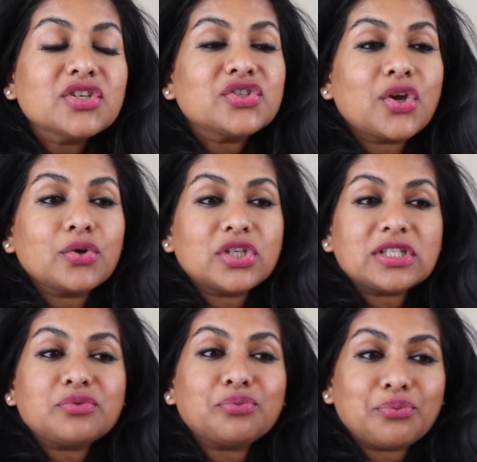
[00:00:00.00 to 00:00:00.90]
So
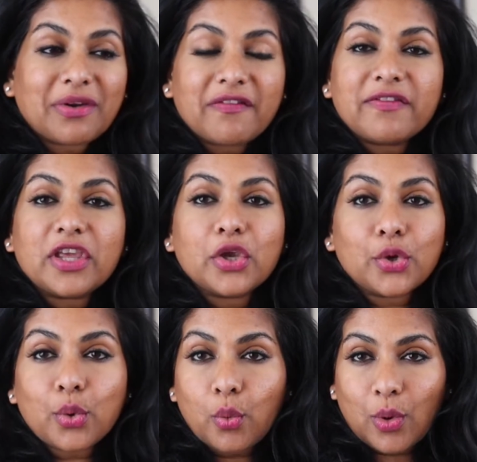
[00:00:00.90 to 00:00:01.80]
just
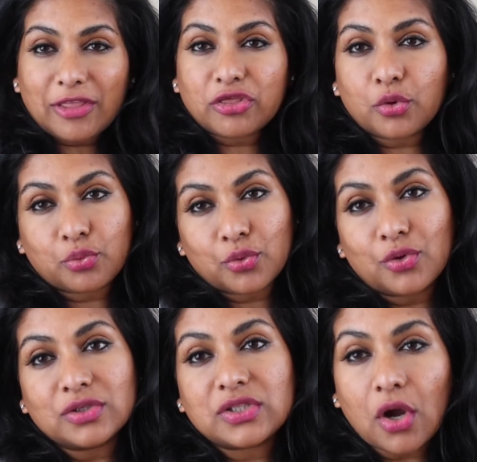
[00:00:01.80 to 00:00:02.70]
review what the
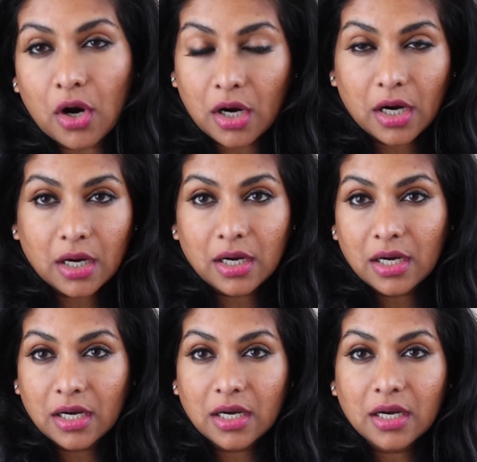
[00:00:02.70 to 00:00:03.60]
rules are